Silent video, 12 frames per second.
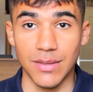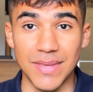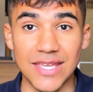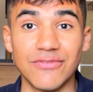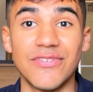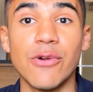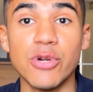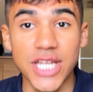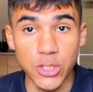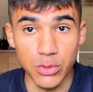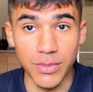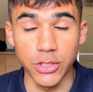being very
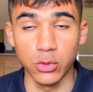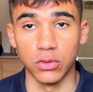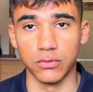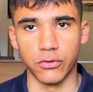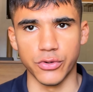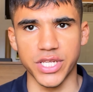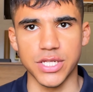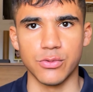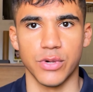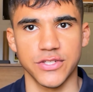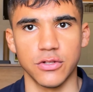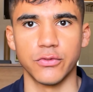detrimental for the
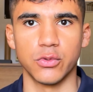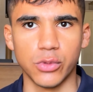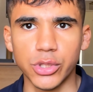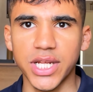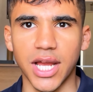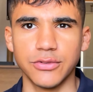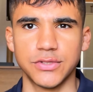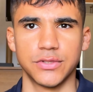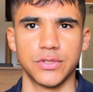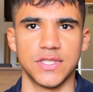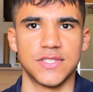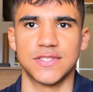rest of your workout.
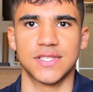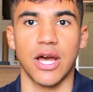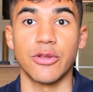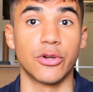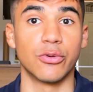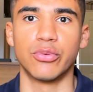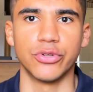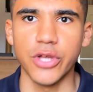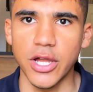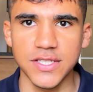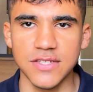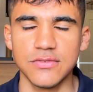It's
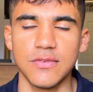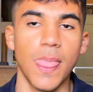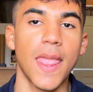counterproductive.